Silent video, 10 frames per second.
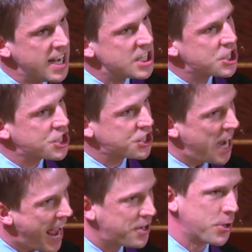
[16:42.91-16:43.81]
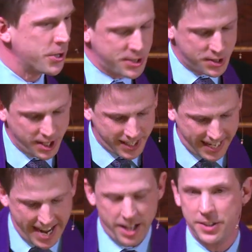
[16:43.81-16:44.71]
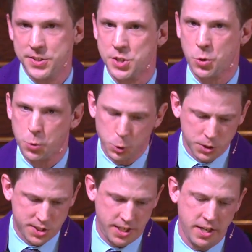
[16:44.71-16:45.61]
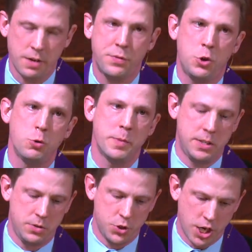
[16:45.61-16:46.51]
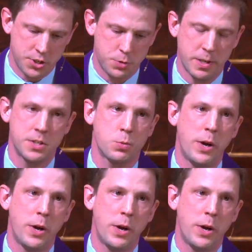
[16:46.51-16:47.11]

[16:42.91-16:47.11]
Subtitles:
shatters the callous cruelty of human judgment.